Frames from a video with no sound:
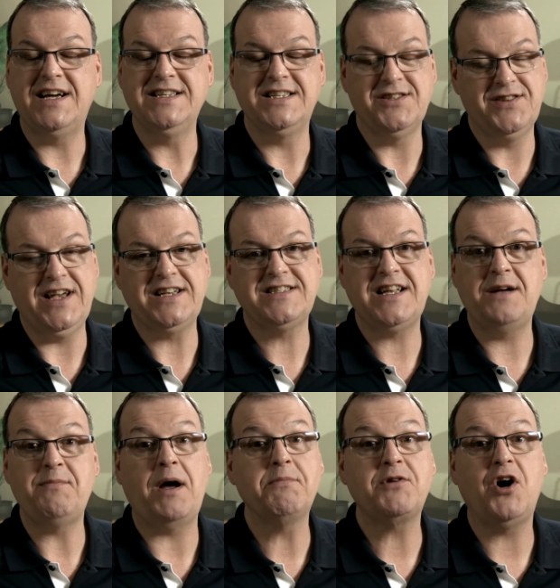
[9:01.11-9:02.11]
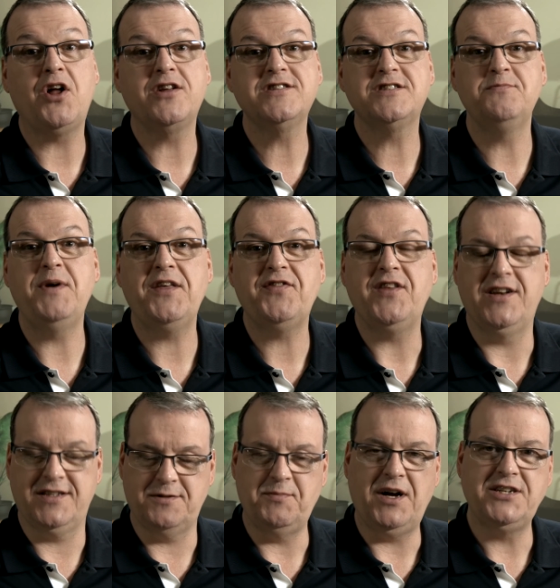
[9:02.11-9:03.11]
Until next time, I'm Colin Smith, and
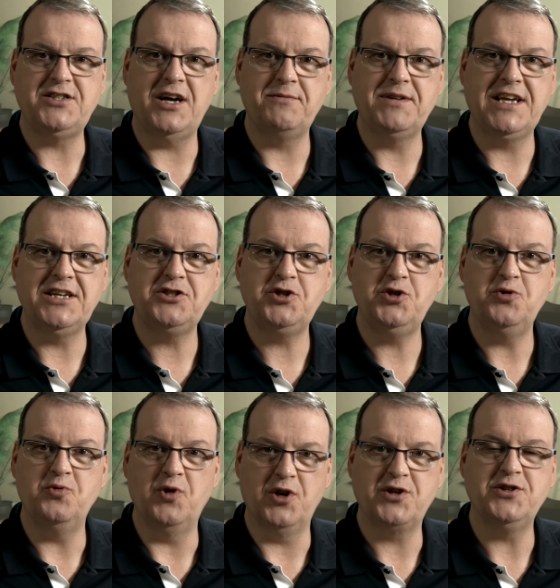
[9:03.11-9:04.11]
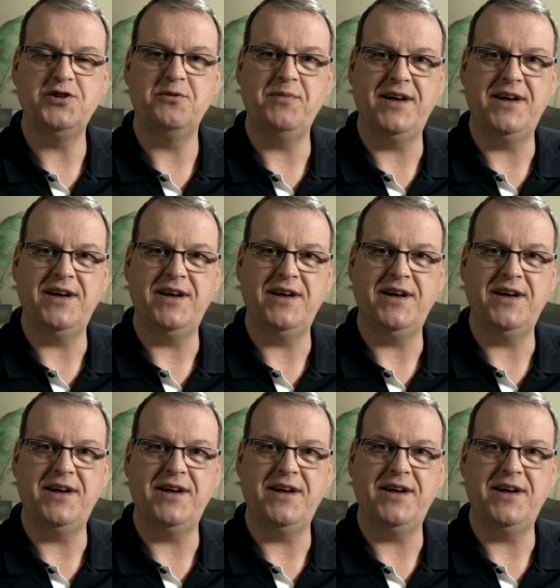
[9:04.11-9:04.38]
it's my job to get you looking your